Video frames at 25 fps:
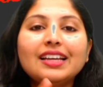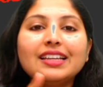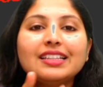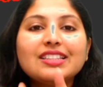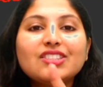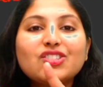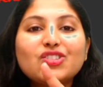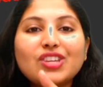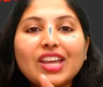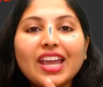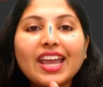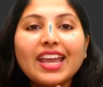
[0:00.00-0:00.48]

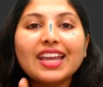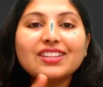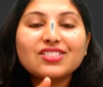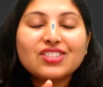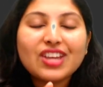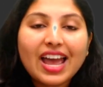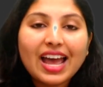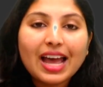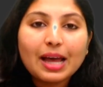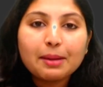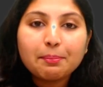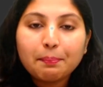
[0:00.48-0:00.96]
change
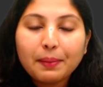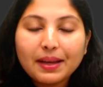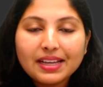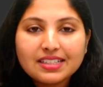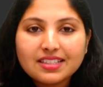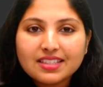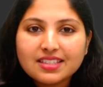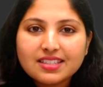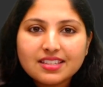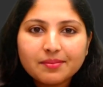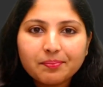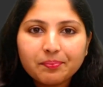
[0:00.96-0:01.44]

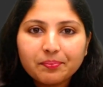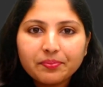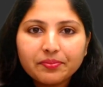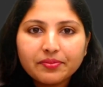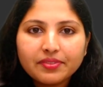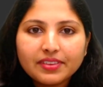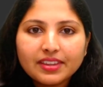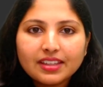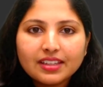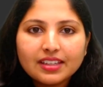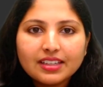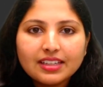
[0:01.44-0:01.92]
happens.
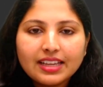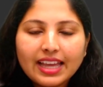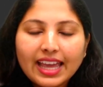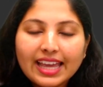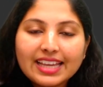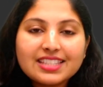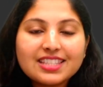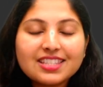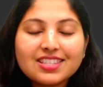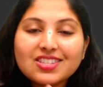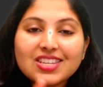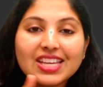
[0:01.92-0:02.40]

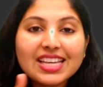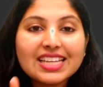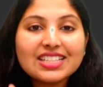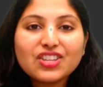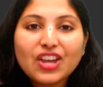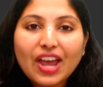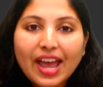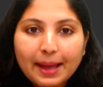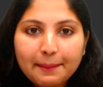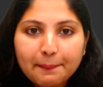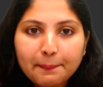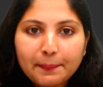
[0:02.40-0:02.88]
Exchange
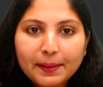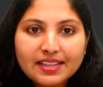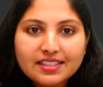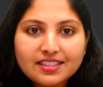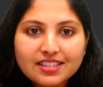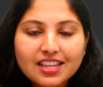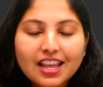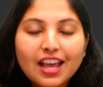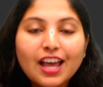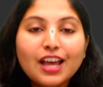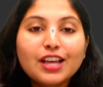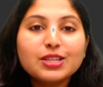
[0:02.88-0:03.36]
happens.